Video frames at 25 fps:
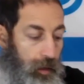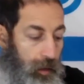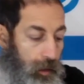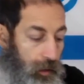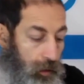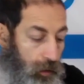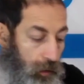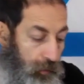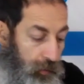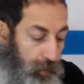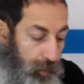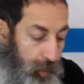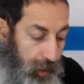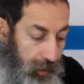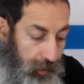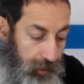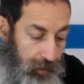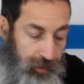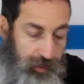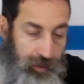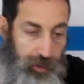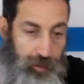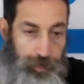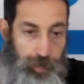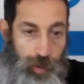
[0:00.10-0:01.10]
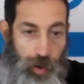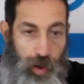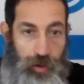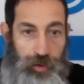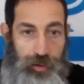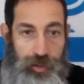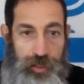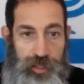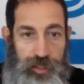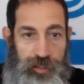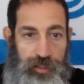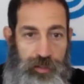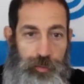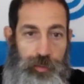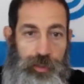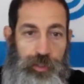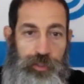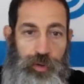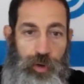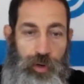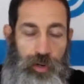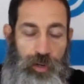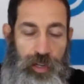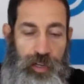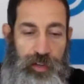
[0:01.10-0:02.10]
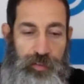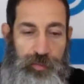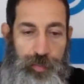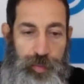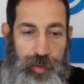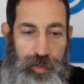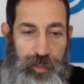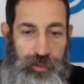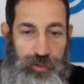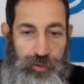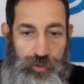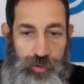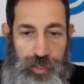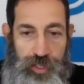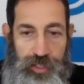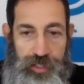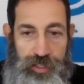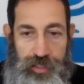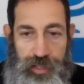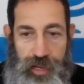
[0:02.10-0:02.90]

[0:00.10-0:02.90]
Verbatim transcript: Hello, everybody. This is Paul Nison with Torah Life Ministries.